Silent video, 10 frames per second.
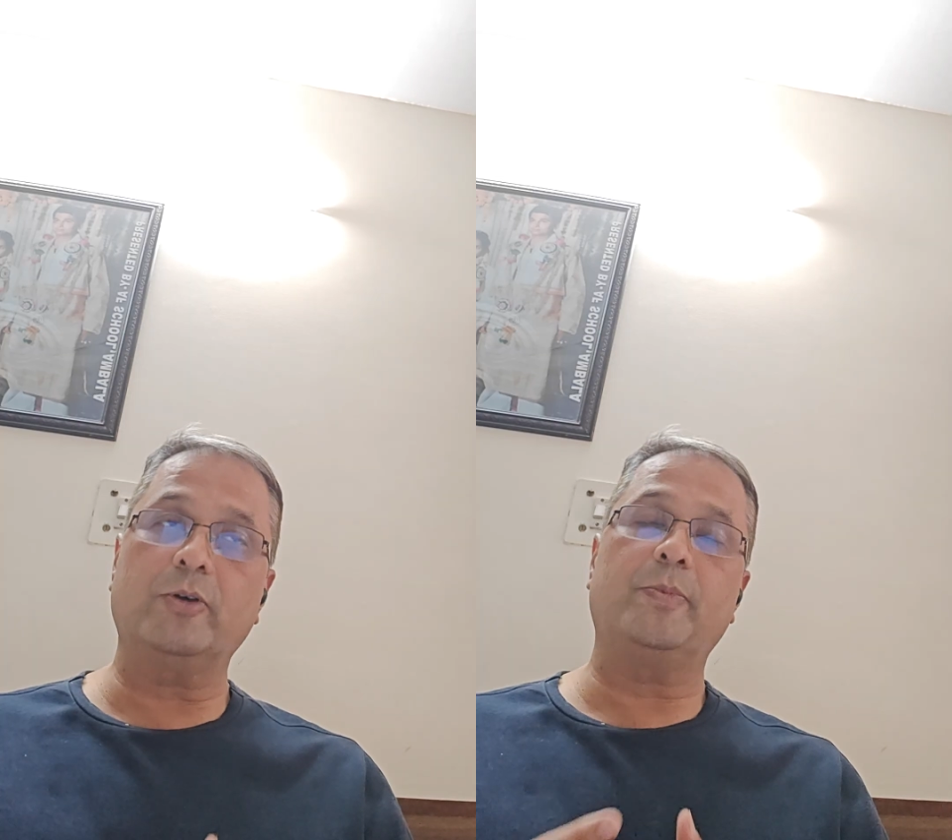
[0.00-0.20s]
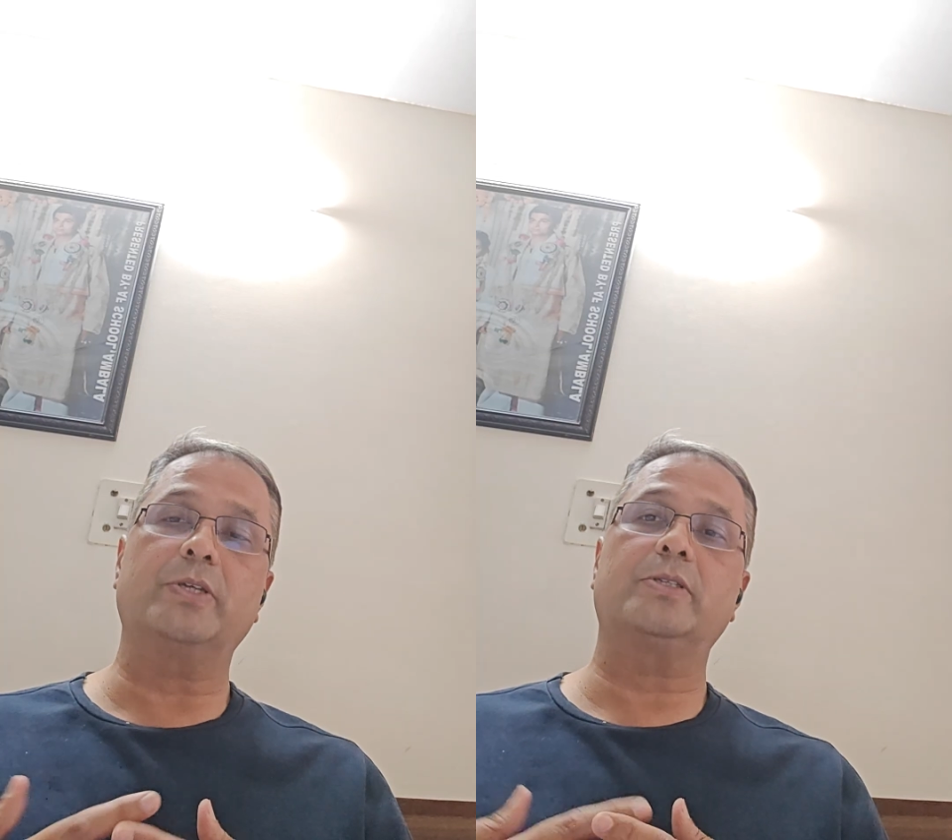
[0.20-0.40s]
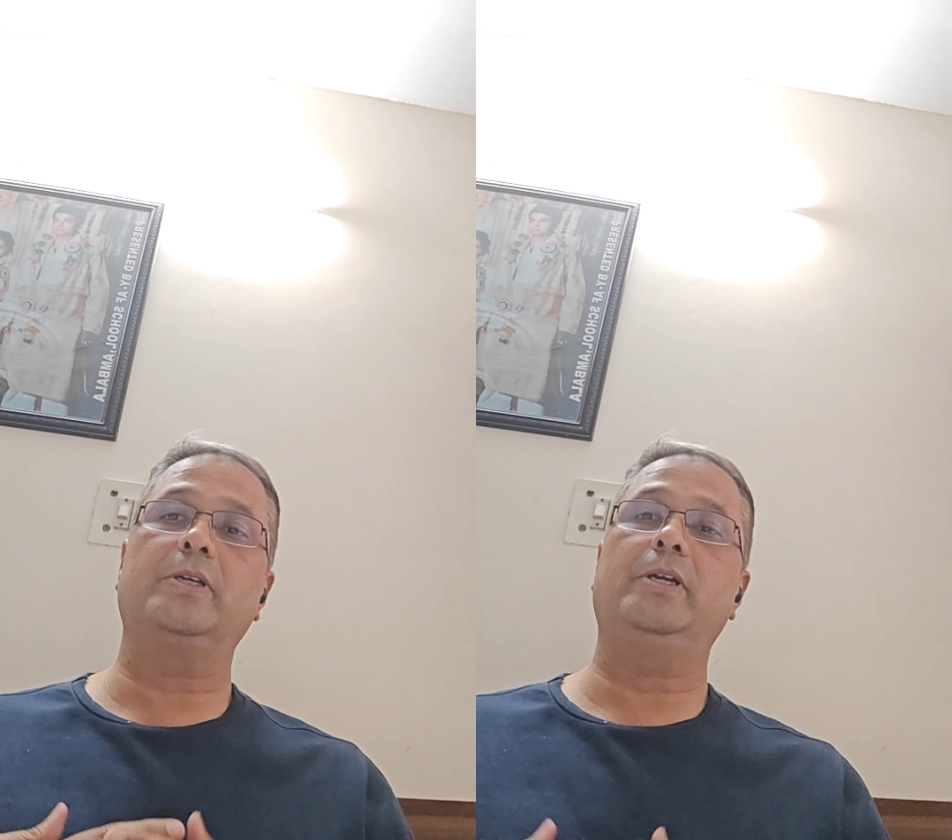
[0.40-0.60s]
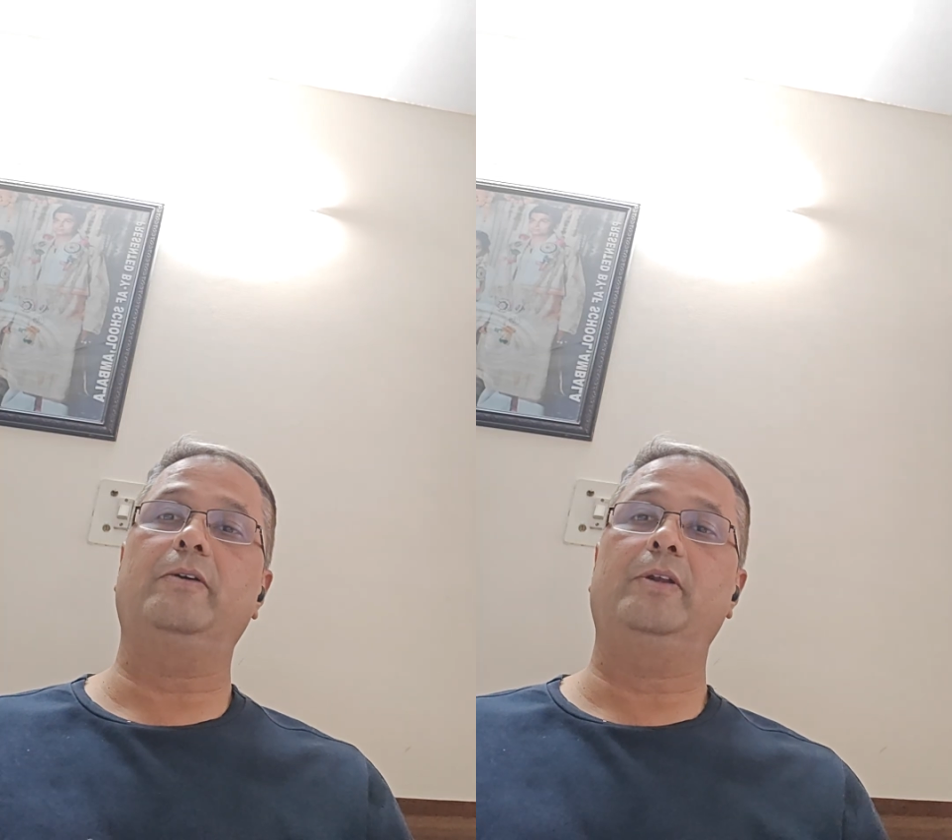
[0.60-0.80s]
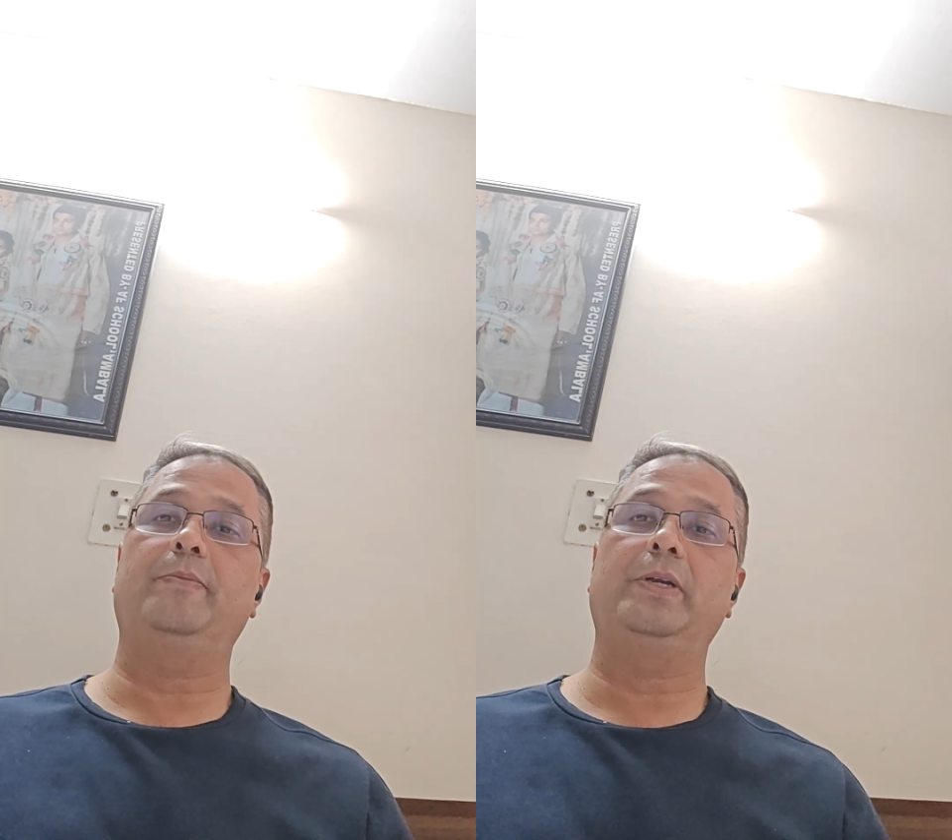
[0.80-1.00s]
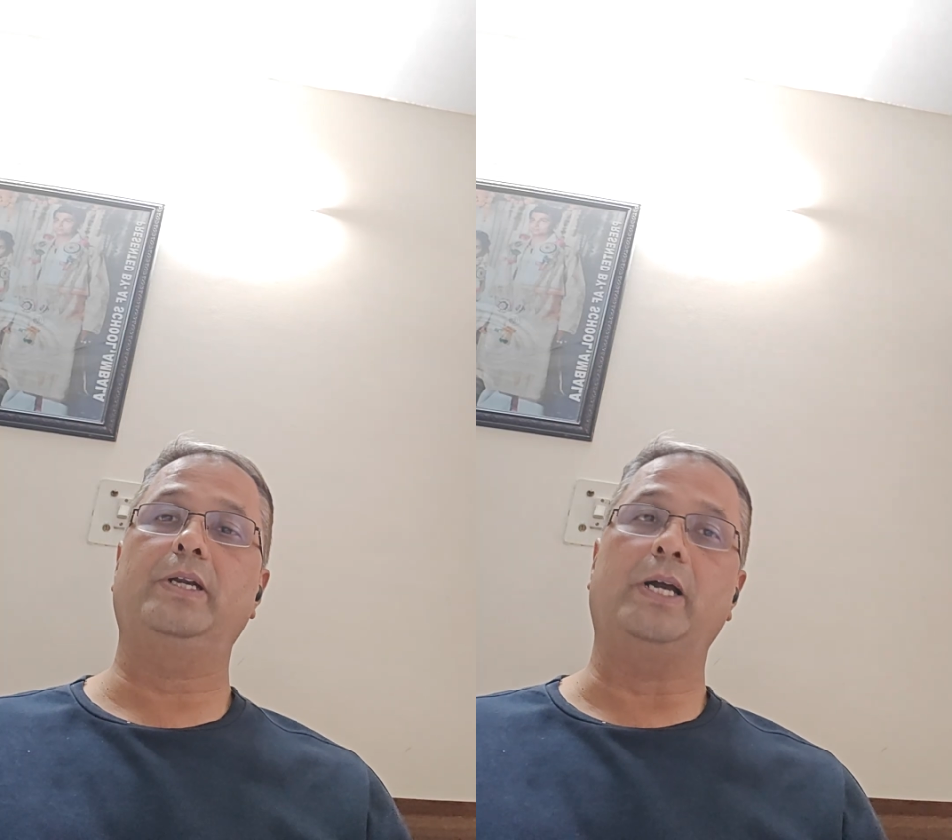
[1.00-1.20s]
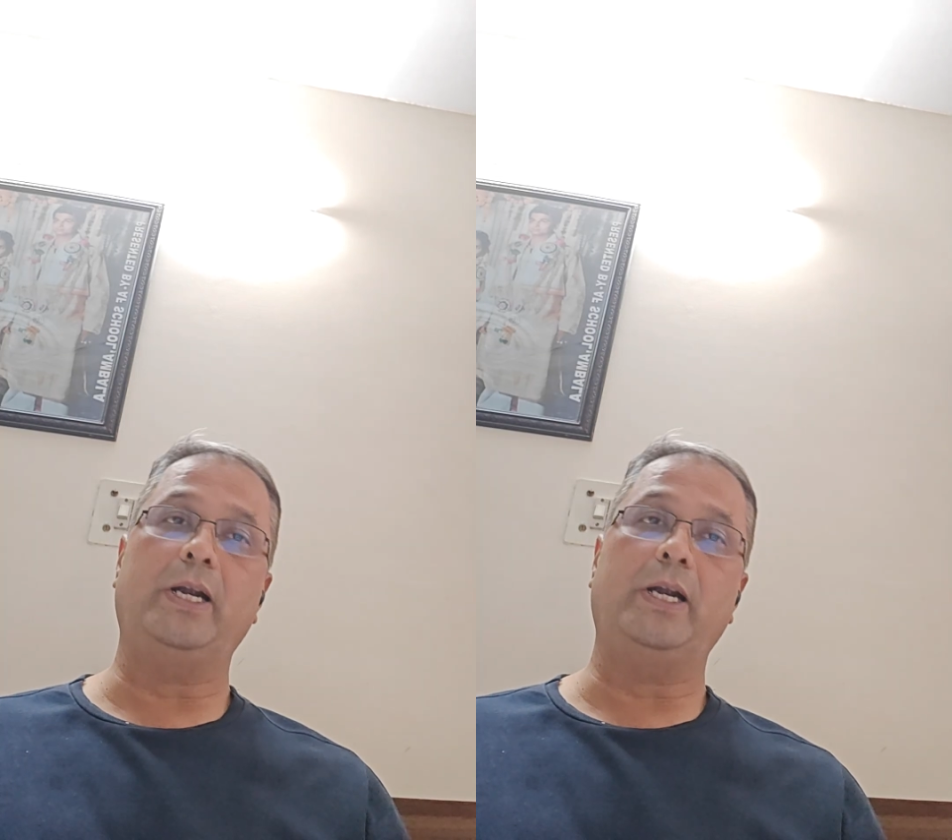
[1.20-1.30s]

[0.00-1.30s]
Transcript: for personal development